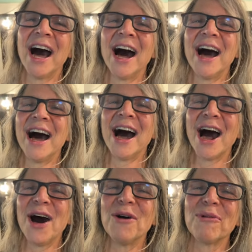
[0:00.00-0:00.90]

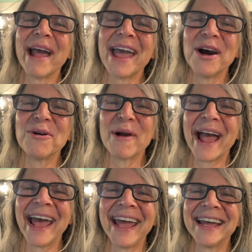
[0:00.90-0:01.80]
deeper. Oh, Ray, oh,
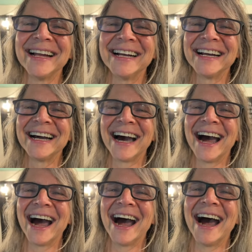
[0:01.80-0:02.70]
Ray.
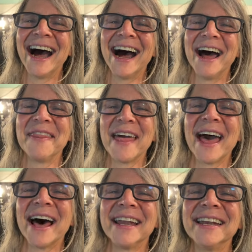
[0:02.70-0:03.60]
And
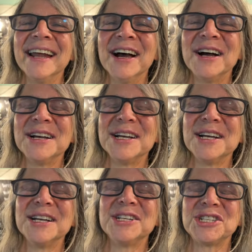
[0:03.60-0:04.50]
then
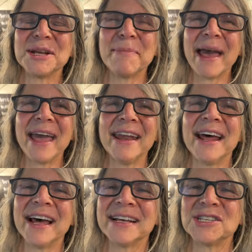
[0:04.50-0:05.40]
she made
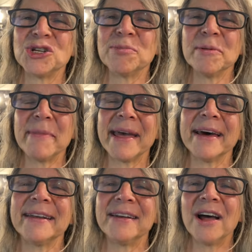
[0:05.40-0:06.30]
a
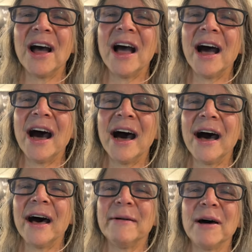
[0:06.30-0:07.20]
Superman
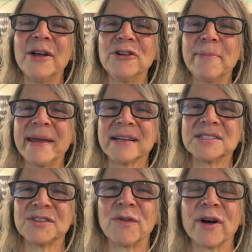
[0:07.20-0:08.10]
uh,
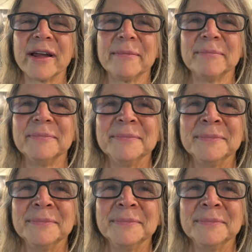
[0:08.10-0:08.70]
underpants for him.